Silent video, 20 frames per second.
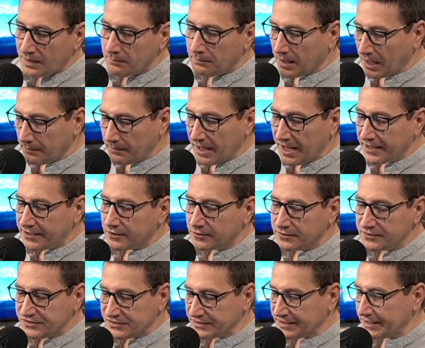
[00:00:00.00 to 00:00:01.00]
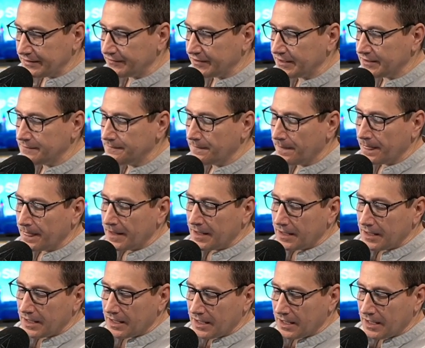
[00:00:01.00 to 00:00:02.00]
Bob Iger is leaving.
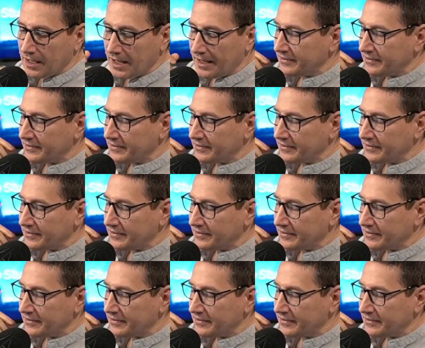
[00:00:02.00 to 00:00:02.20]
Uh,